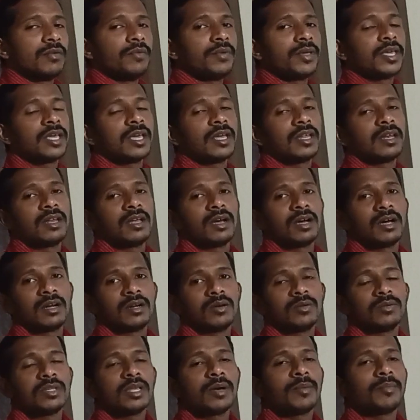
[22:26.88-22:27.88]
we can
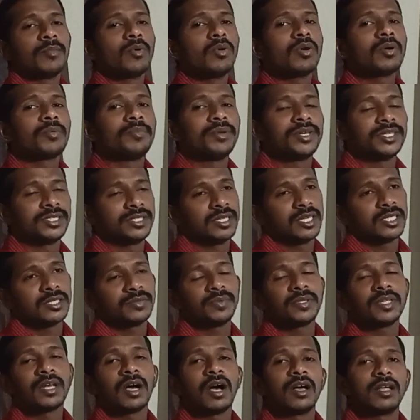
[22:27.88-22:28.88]
do the more
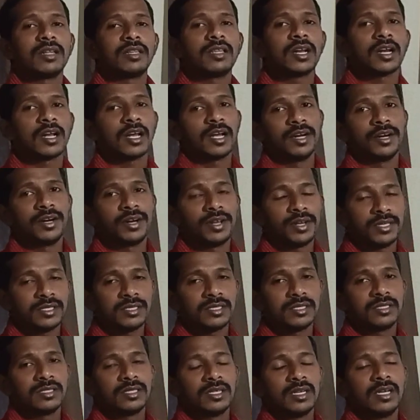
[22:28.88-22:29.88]
business with other
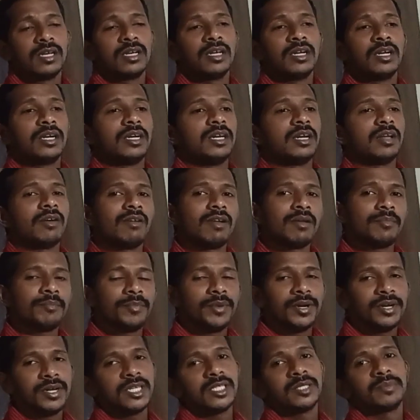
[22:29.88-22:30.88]
countries.
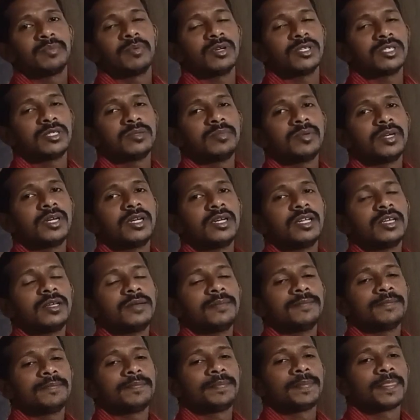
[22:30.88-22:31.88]
Development is
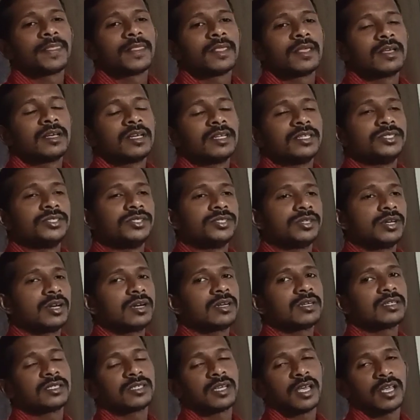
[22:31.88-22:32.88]
possibility,
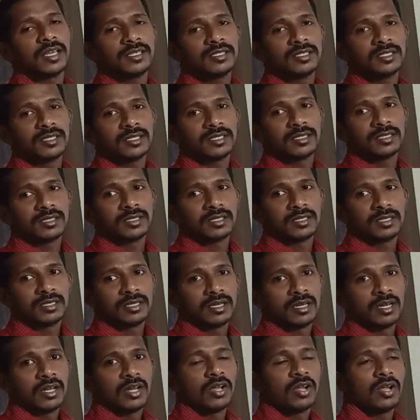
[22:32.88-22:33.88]
giant size.
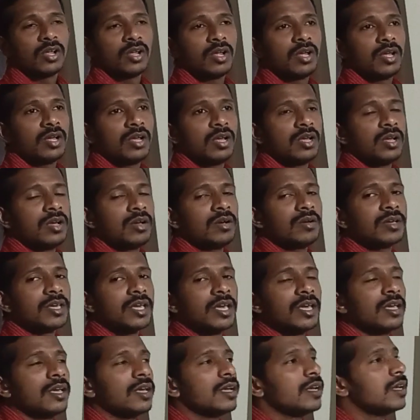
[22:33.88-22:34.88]

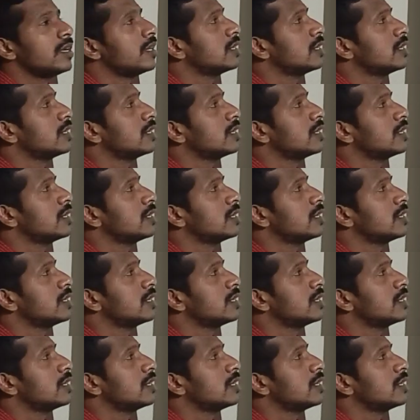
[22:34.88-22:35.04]
Okay,